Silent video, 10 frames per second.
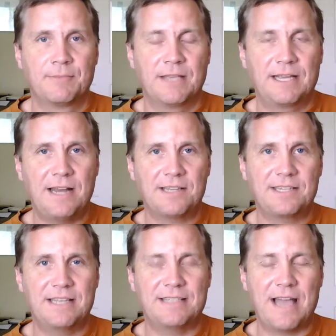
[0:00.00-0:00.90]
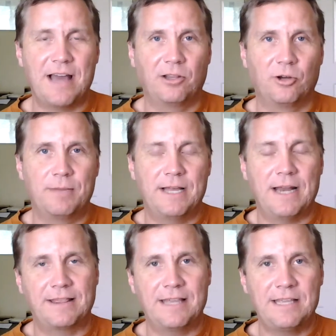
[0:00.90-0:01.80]
kind of stands out a little bit.
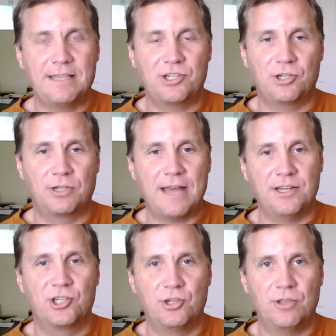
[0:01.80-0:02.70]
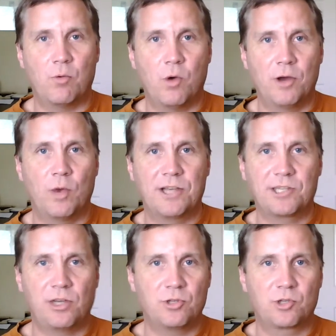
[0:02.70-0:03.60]
I think they should kind of just do that one
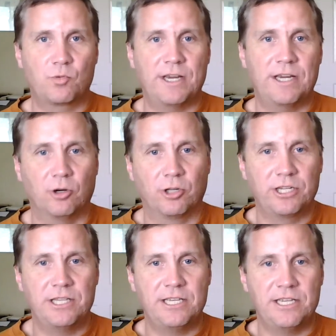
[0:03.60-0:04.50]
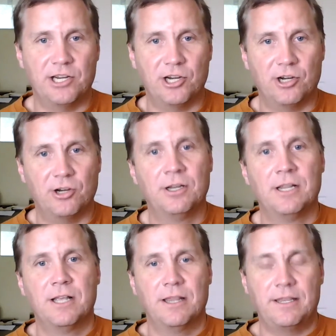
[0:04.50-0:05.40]
West Coast swing early in the year.
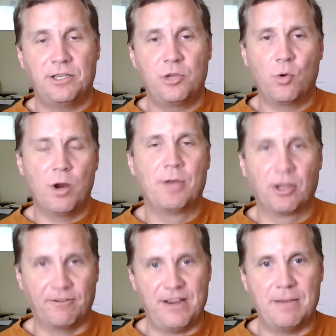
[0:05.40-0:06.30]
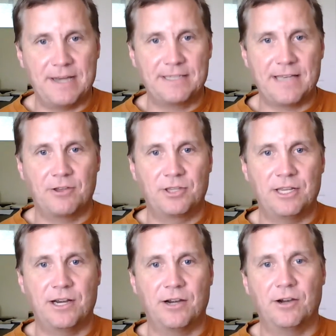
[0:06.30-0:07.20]
You want to build a fan base out
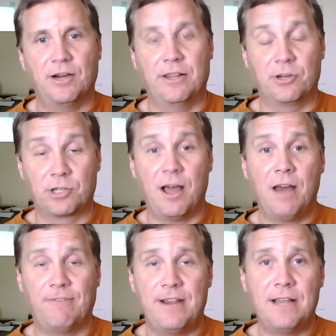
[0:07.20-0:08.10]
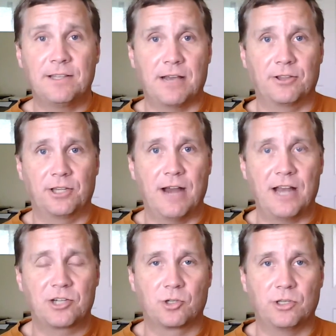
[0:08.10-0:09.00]
there, and there's a lot of fans out there
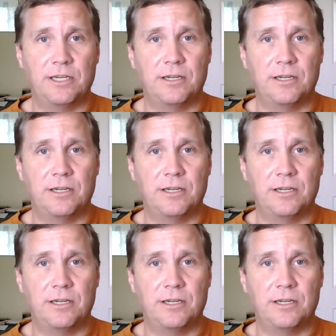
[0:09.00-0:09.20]
actually